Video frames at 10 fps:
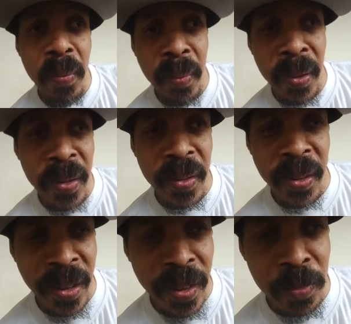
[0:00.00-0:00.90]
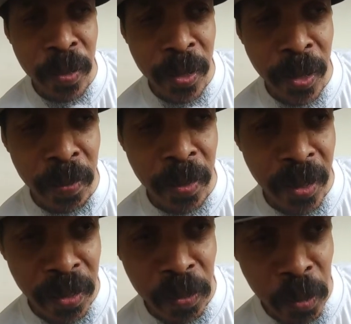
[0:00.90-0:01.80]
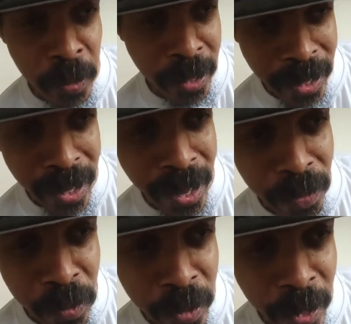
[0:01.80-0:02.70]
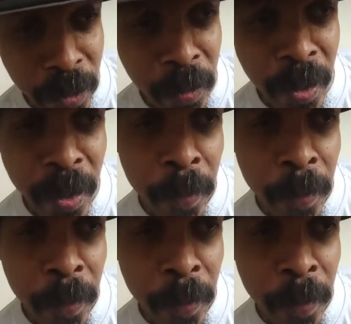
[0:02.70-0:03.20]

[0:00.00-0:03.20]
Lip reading: with the affidavit, if you get the affidavit